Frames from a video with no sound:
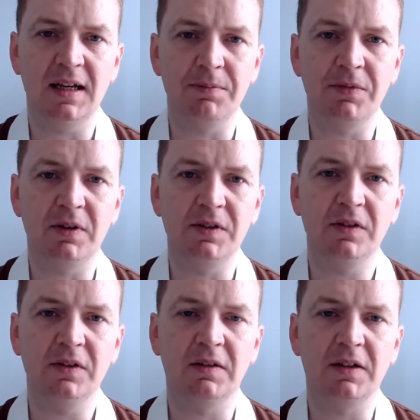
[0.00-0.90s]
There is
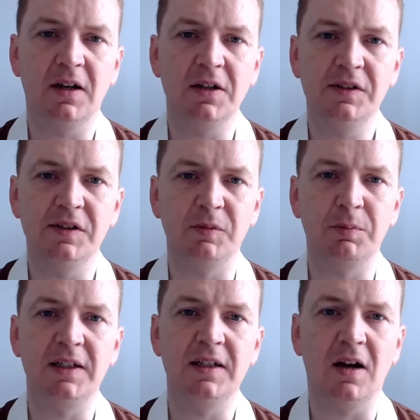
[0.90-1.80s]
something of consciousness
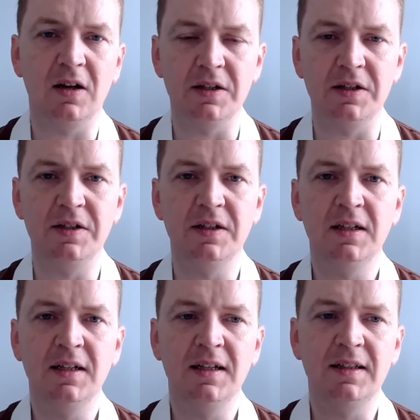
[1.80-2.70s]
beyond
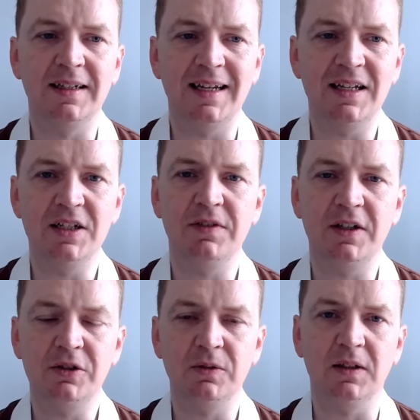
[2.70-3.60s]
the
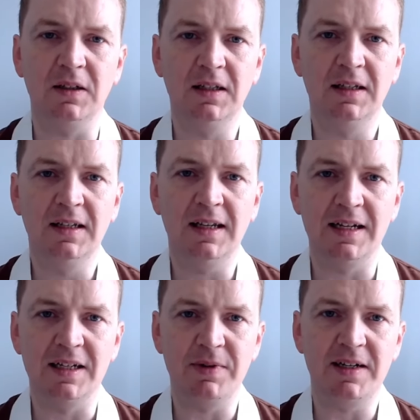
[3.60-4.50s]
individual and
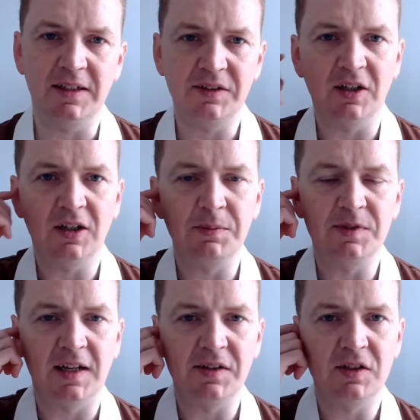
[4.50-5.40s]
immediate
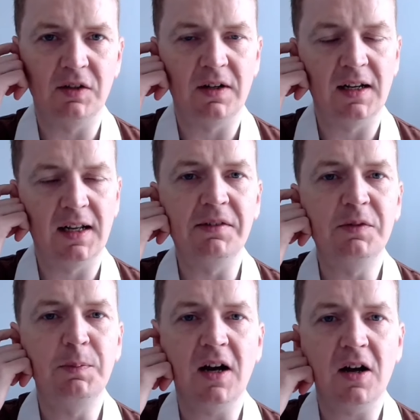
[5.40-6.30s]
circumstances of our lives,
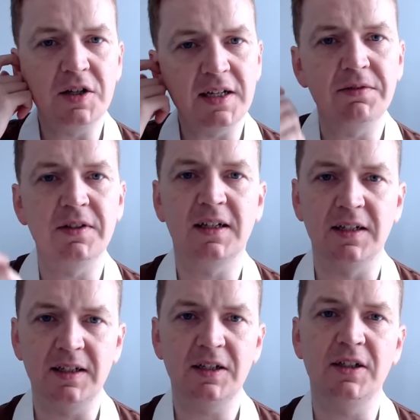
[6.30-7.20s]
beyond even the
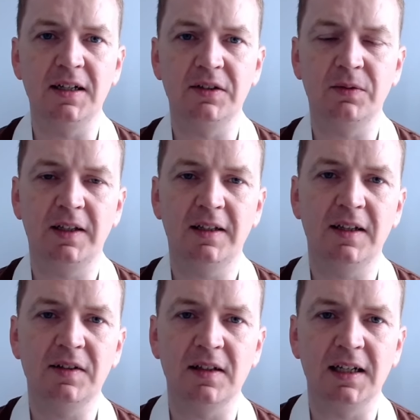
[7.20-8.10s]
conditionings within
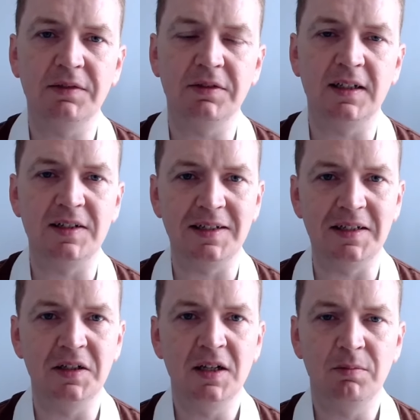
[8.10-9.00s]
this life and indeed
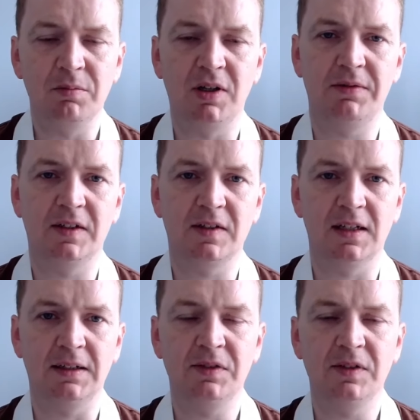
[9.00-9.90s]
previous
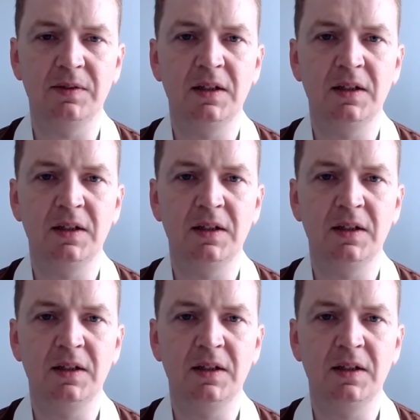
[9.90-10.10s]
lives.